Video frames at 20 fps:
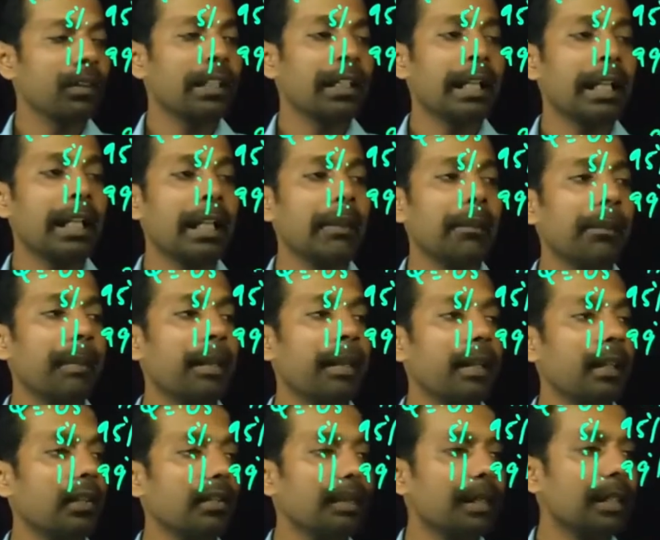The
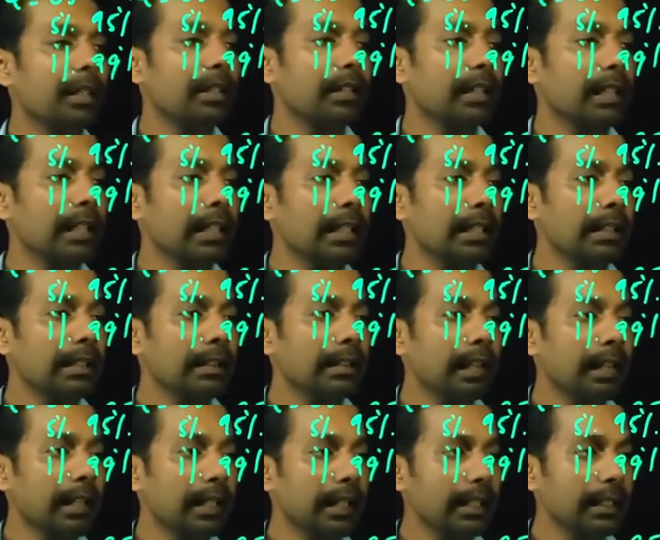independence means
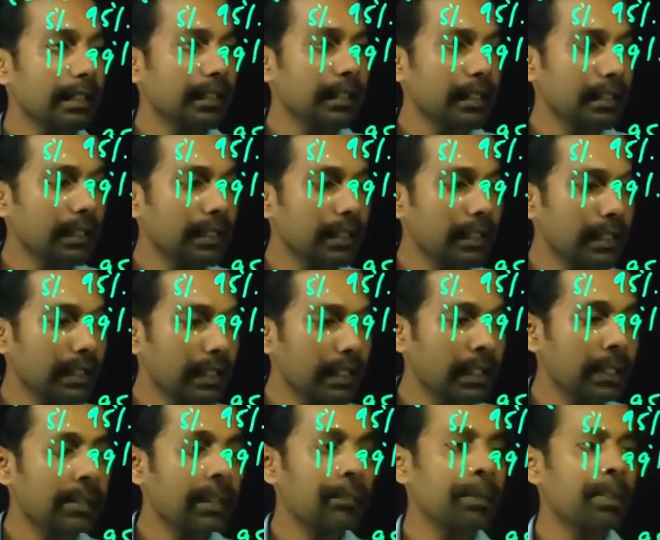inside the
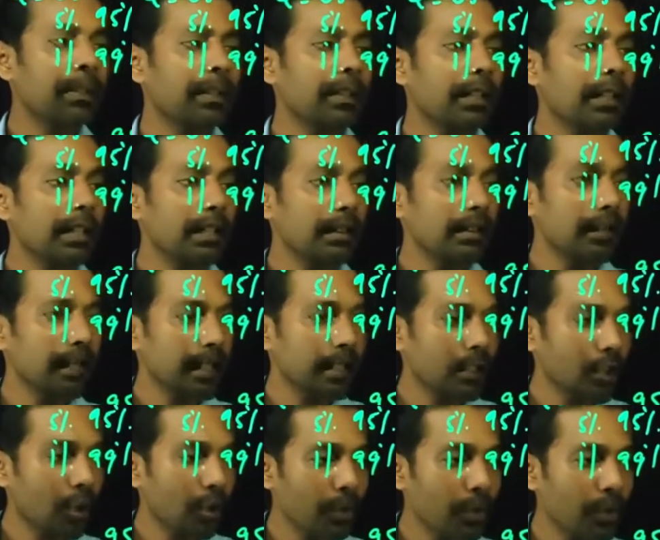D, that means
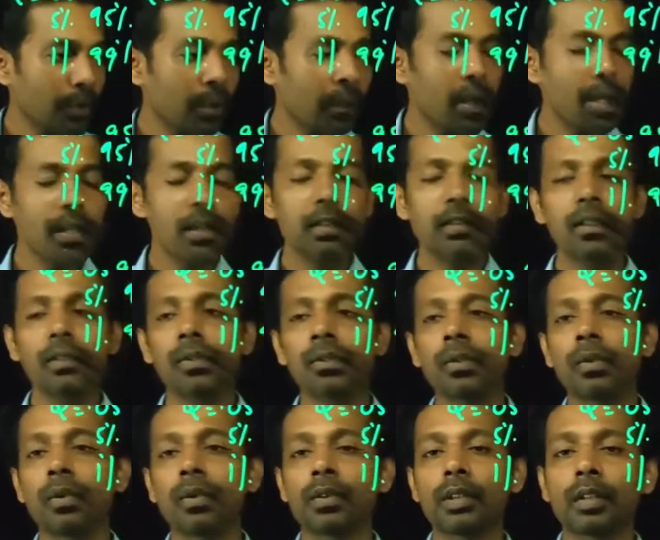inside the observation, the
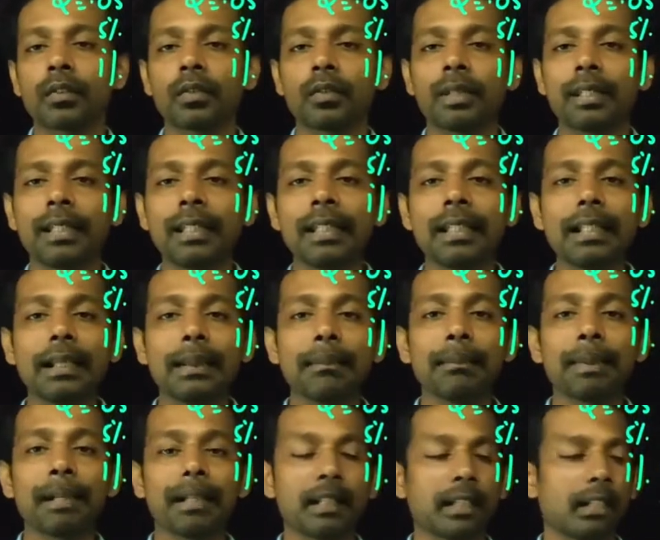scores has to be
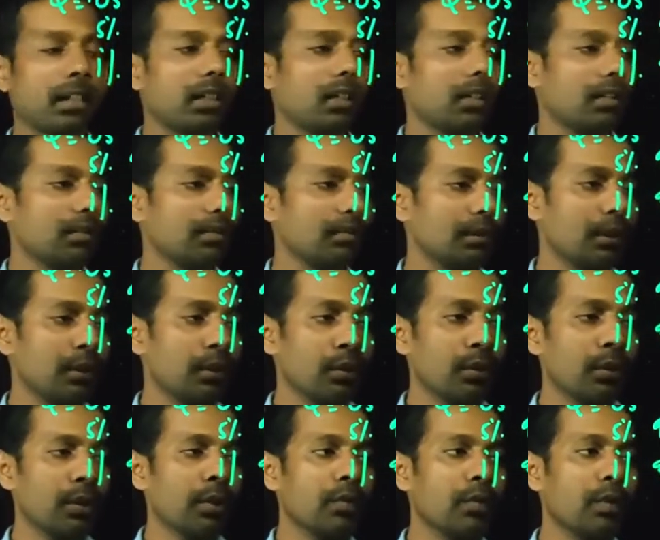independent. You
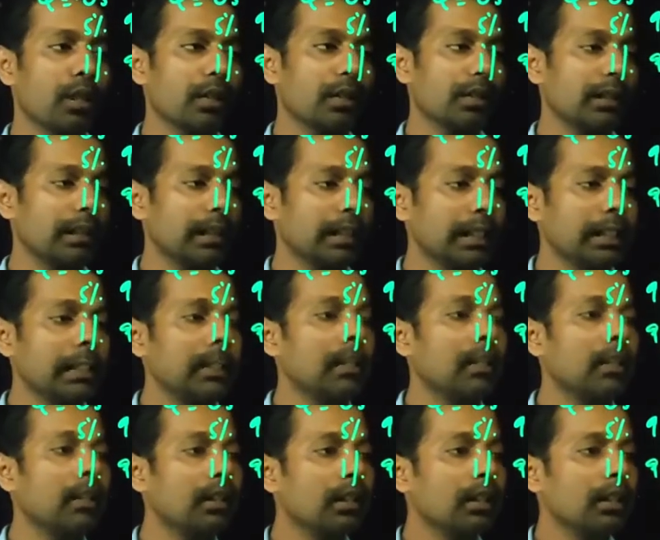don't need to work with D
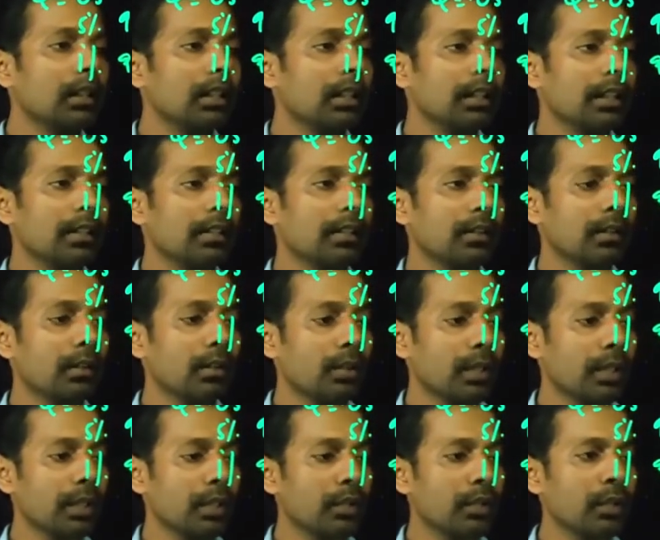here. It is
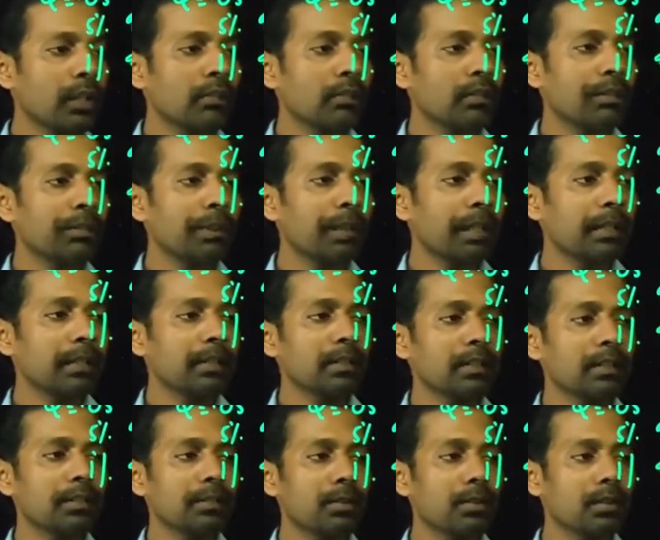okay to work with the
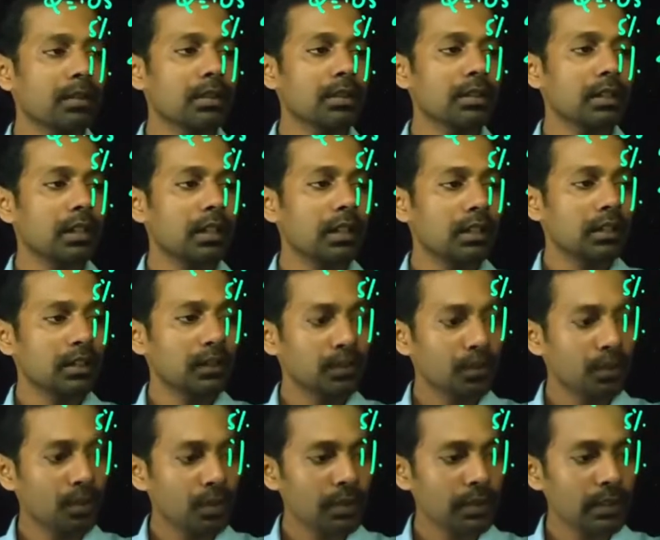pre-test and post-test. The
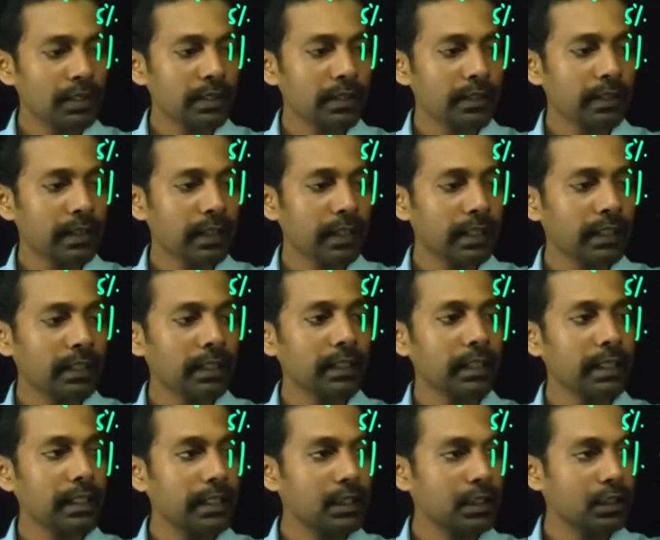scores inside
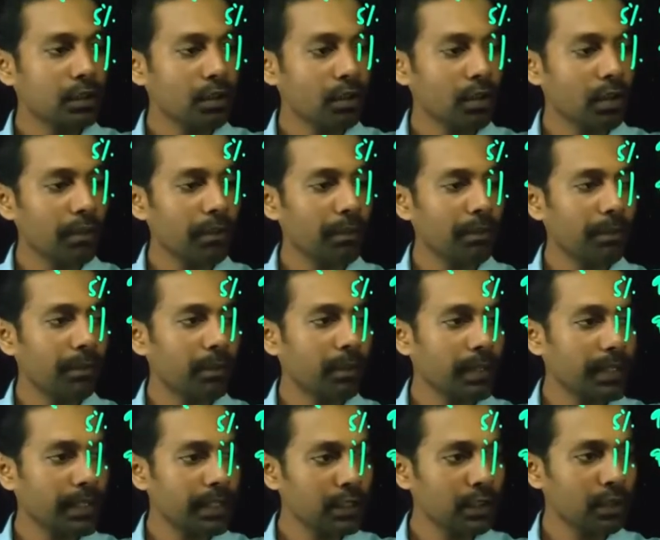each column,
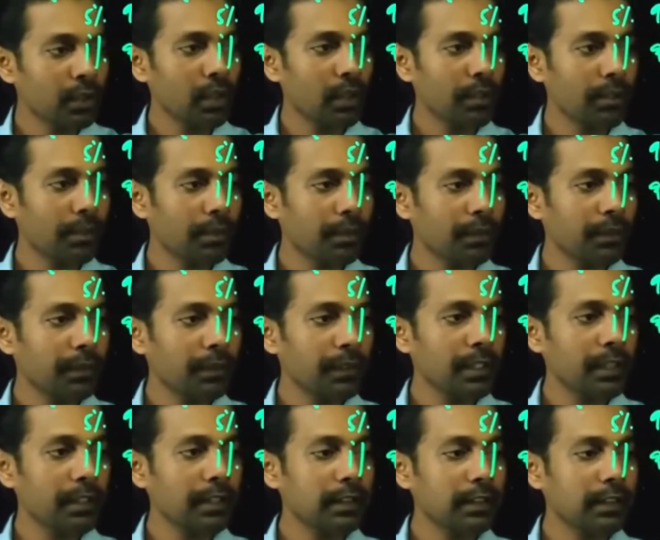the
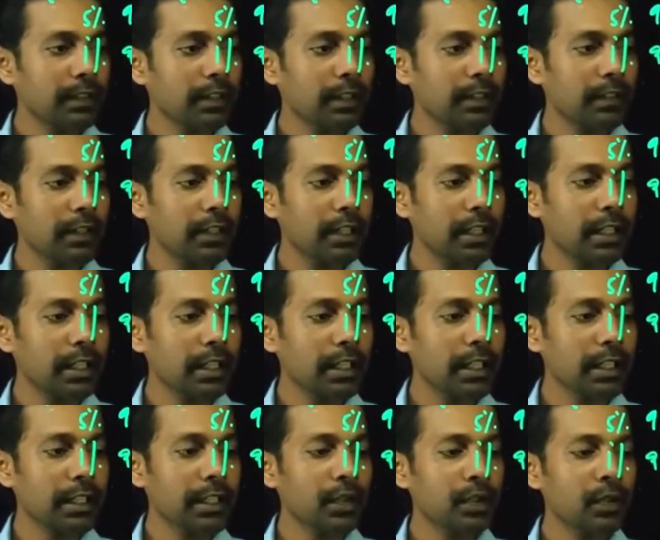15, 16, 17, 18,
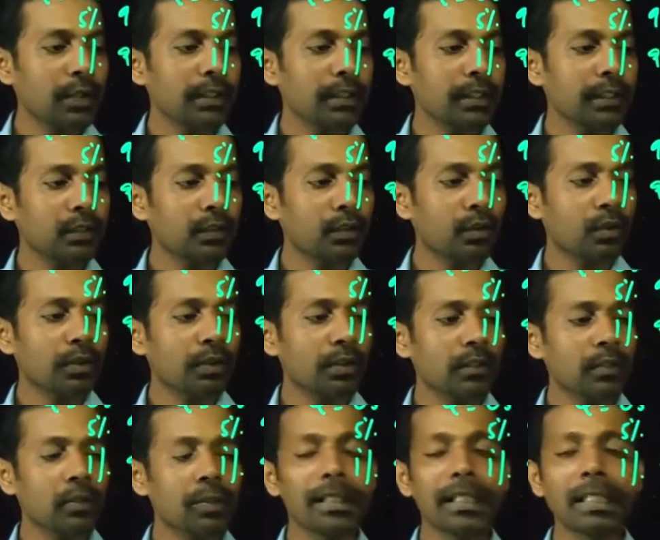19, 20, these scores
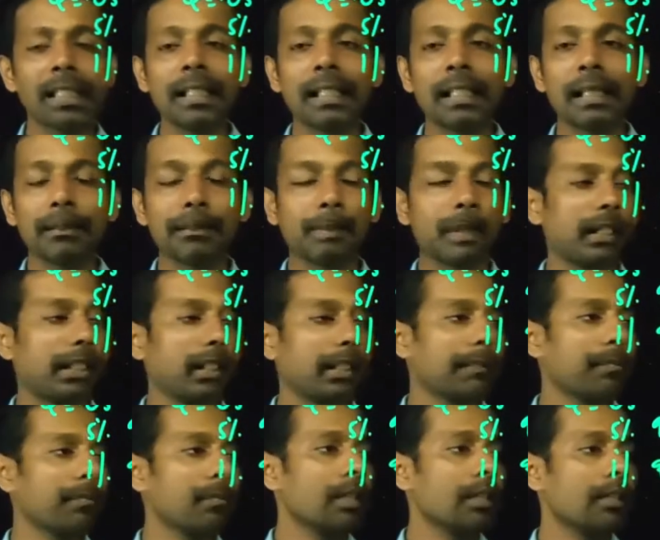has to be
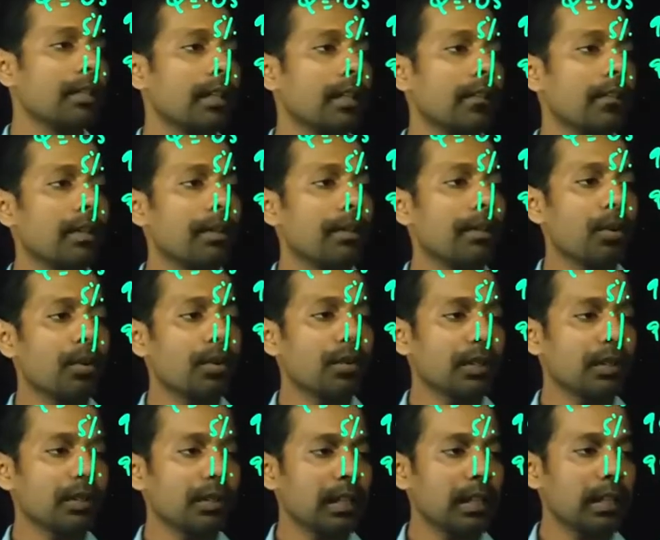independent. Same way
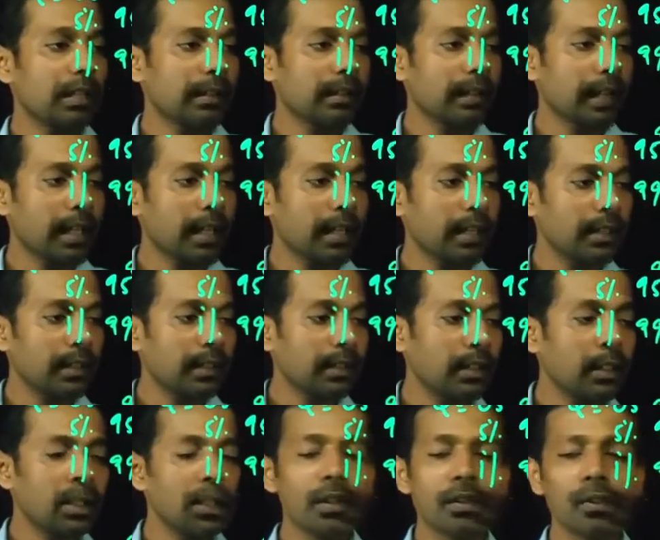post-test, inside
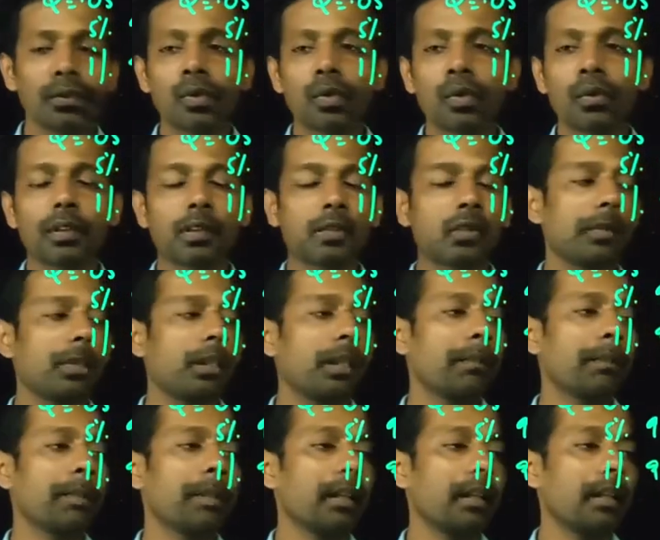this scores has to be
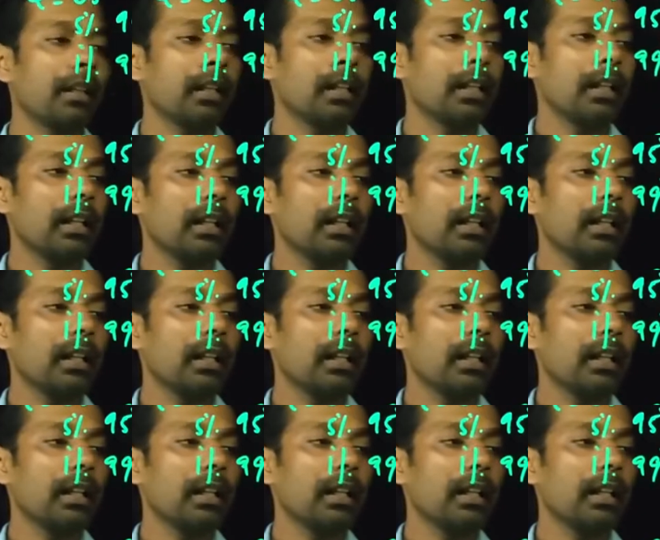dependent.